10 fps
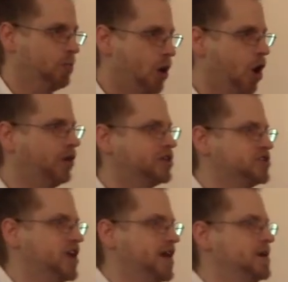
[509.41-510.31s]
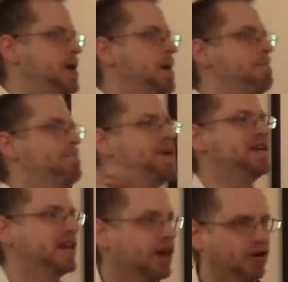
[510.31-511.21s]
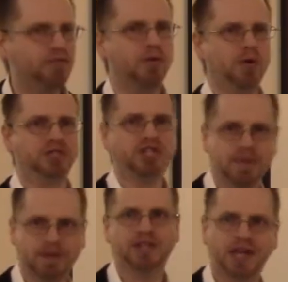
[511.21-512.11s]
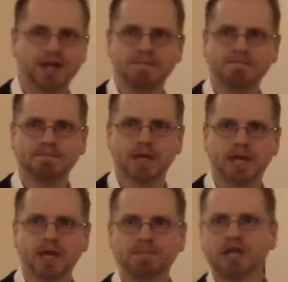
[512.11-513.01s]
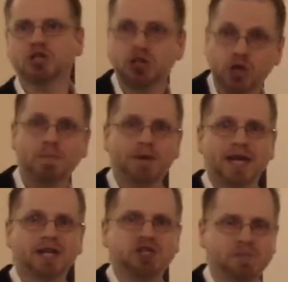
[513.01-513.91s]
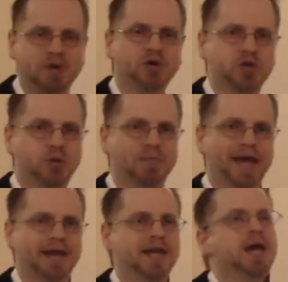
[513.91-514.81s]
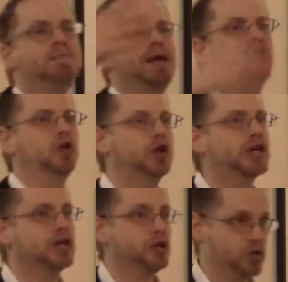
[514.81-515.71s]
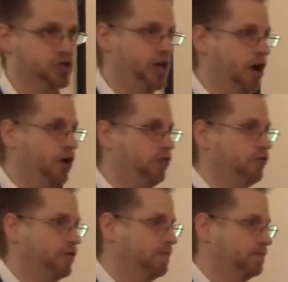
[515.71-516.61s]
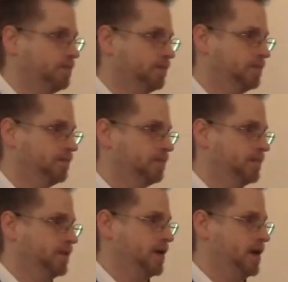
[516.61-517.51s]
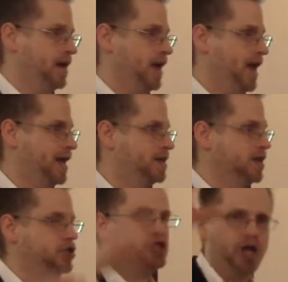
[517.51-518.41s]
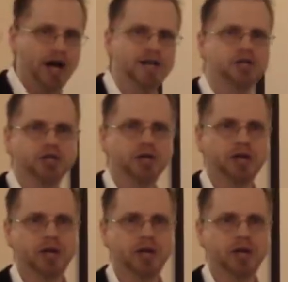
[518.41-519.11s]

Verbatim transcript: Paul is saying, Be careful, Timothy, because you, being a spiritual man, may look at yourself and judge